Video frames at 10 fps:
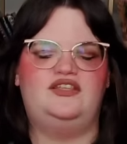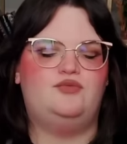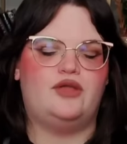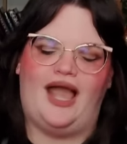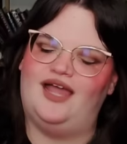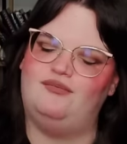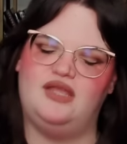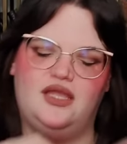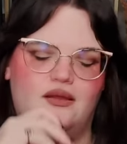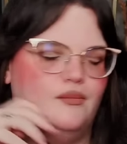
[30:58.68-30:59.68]
This book had
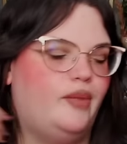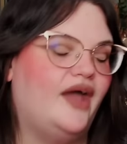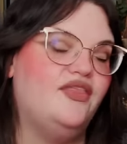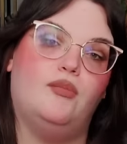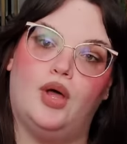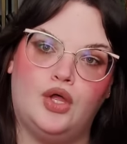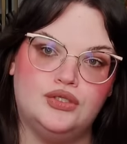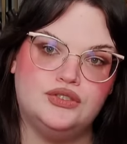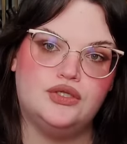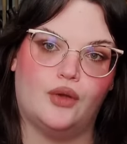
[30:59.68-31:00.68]
me by the balls,